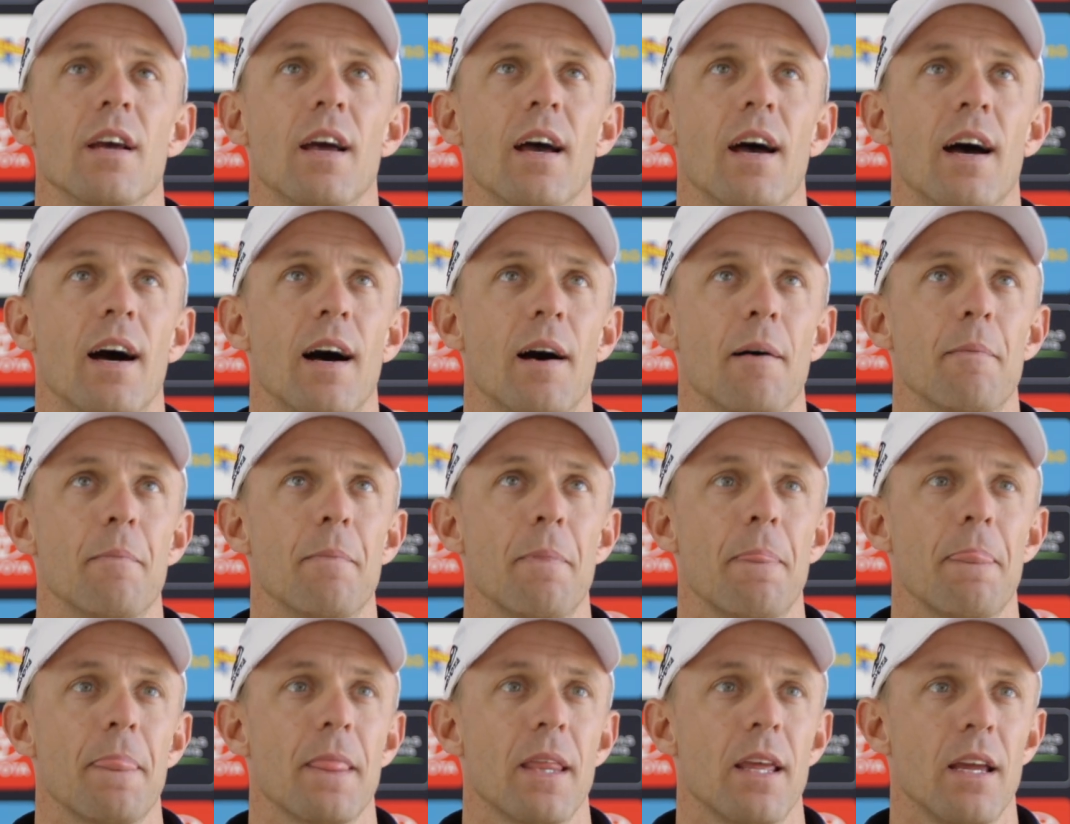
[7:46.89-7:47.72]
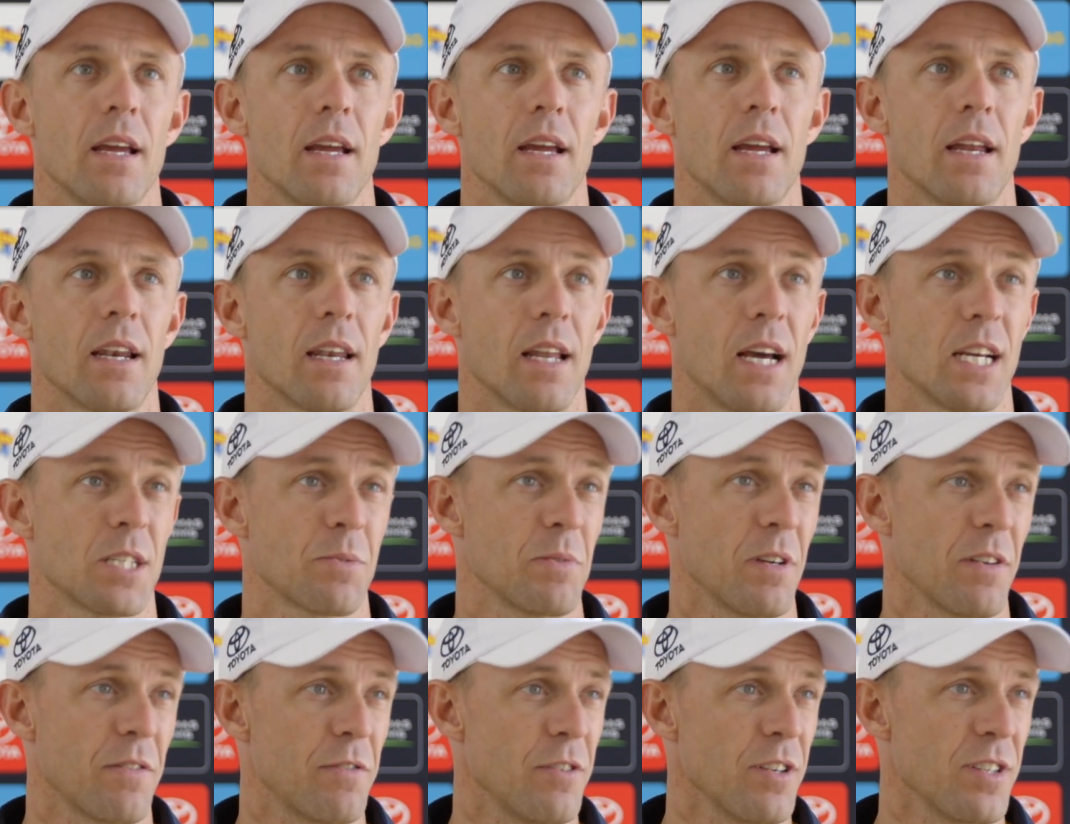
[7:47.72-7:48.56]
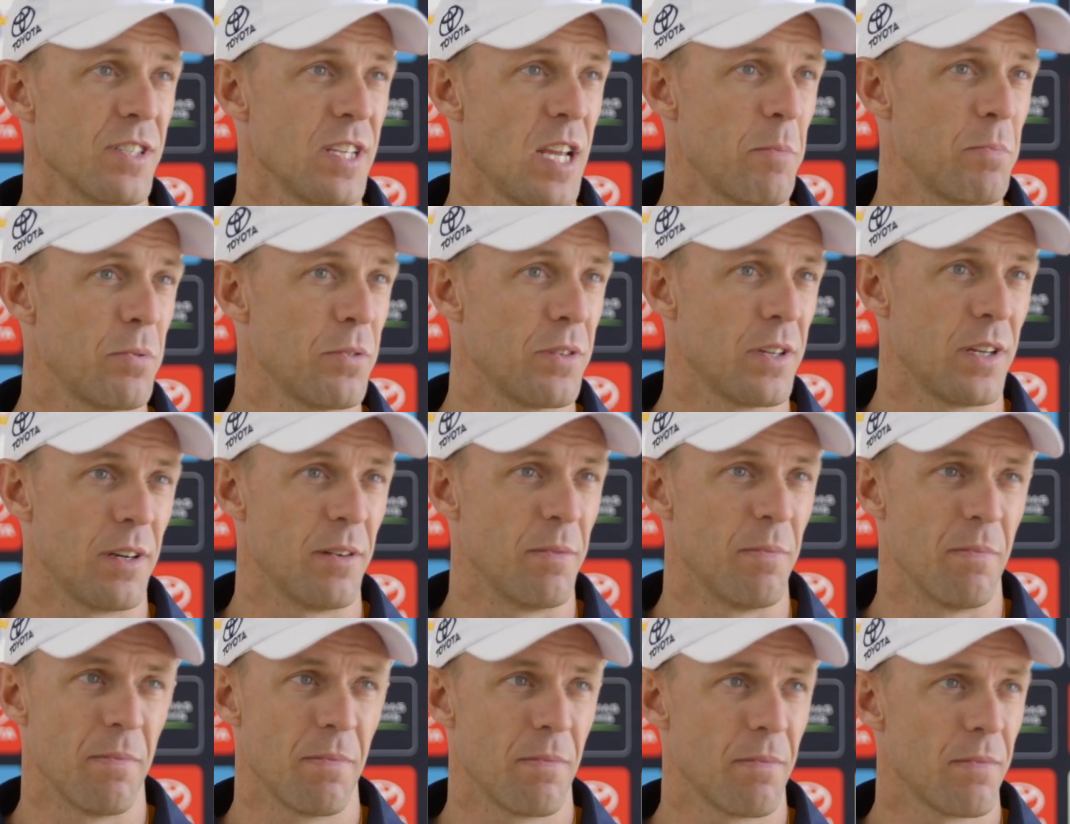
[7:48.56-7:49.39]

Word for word: Um, and last week, for example, they